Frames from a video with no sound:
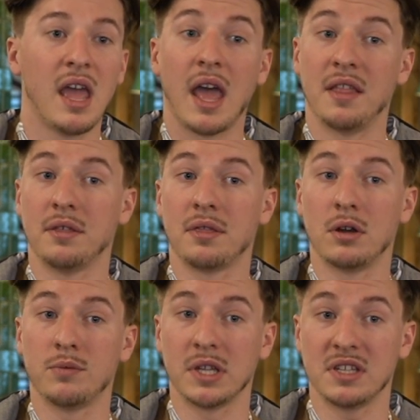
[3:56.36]
And the
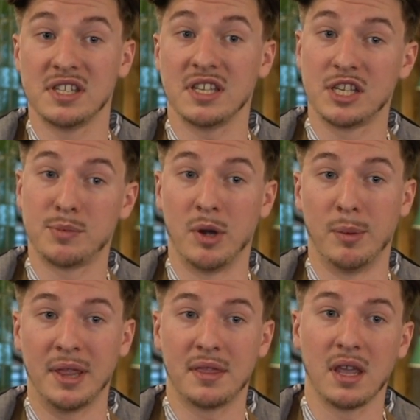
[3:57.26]
third one is
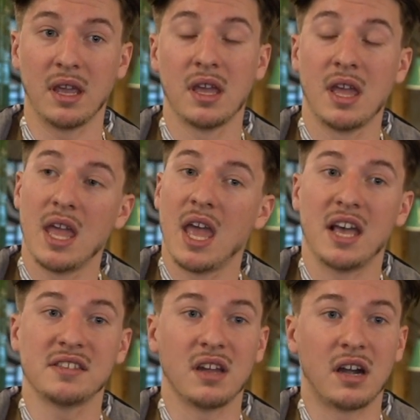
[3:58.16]
experimenting.
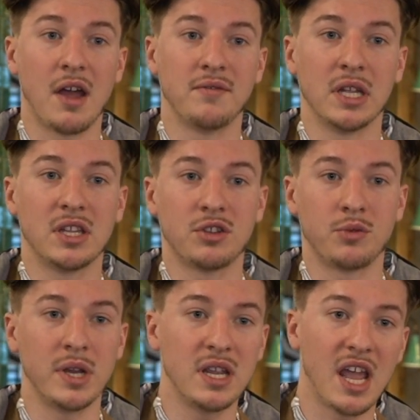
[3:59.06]
As they are having
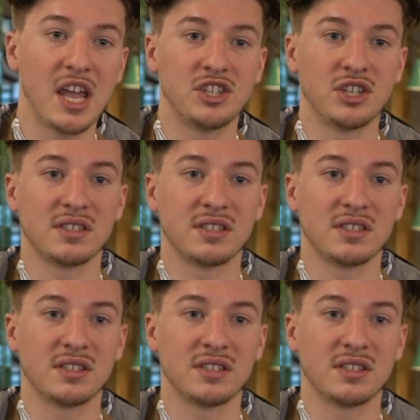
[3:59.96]
3 aging